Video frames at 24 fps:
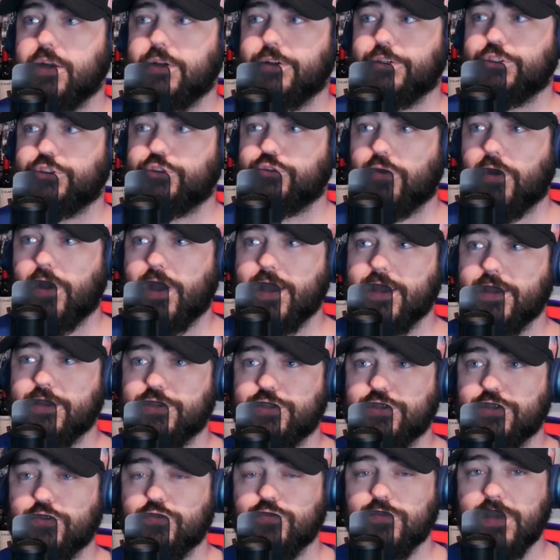trying
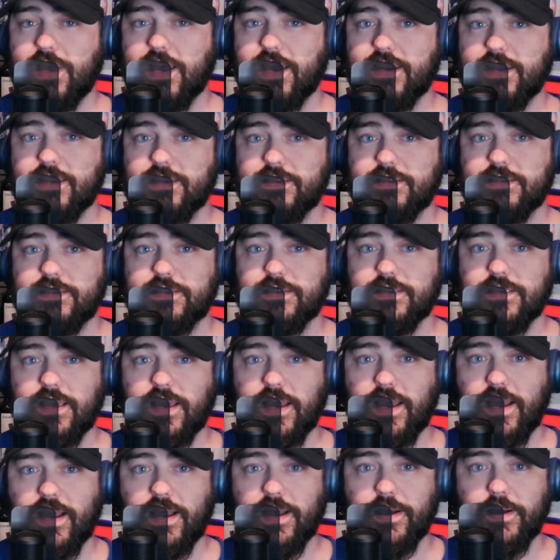to get it
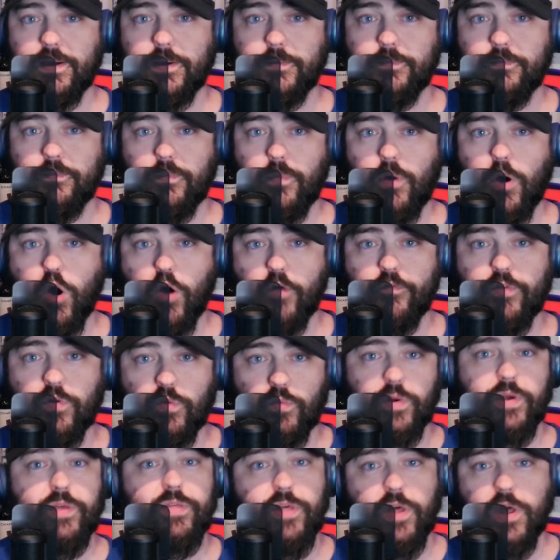over
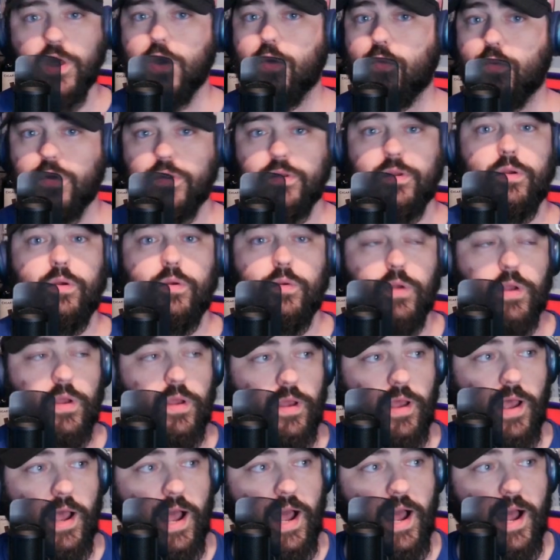with. Where
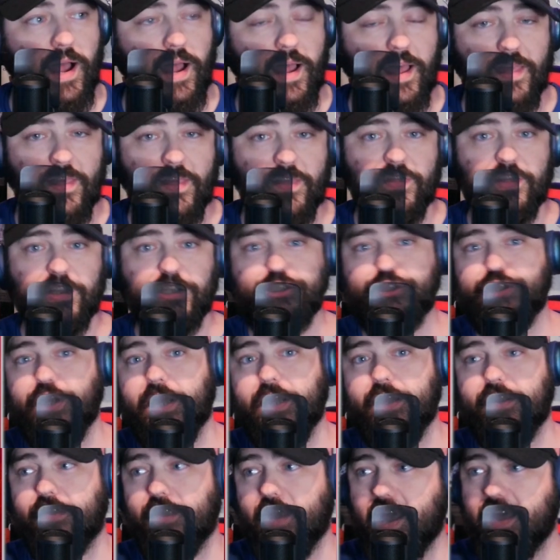
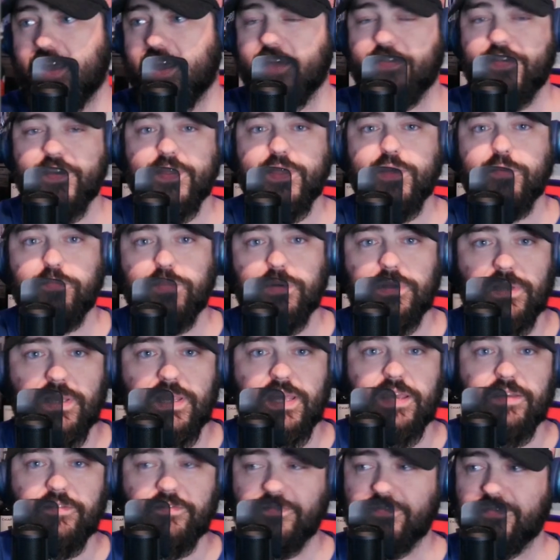I think the
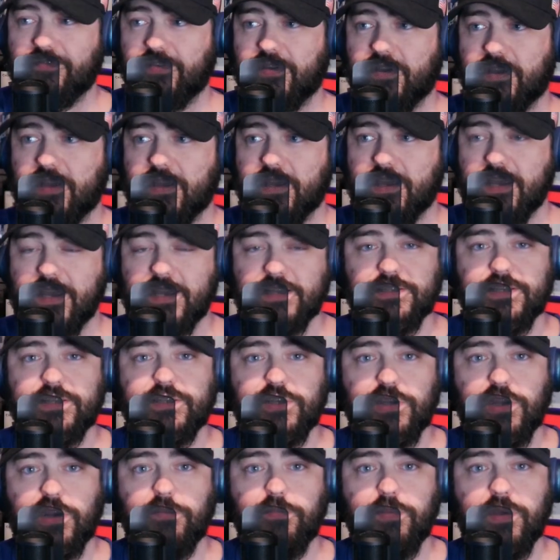belief is it's
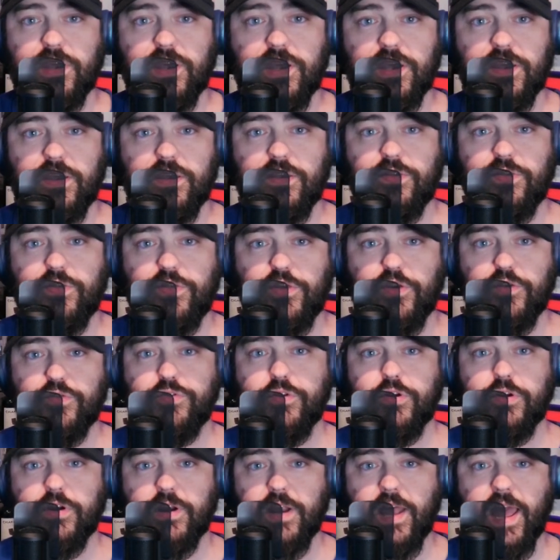going to be that
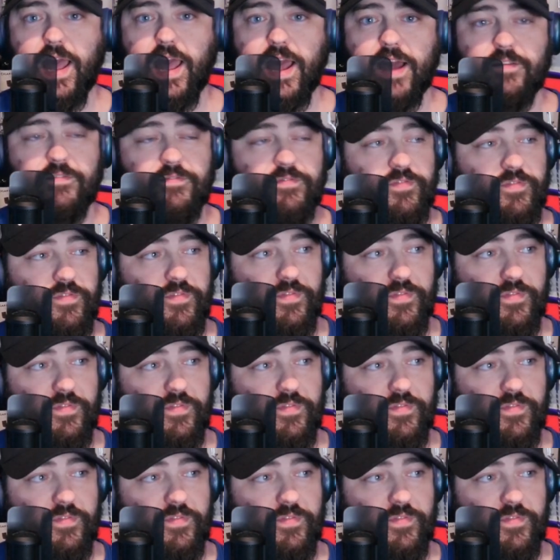they're going to have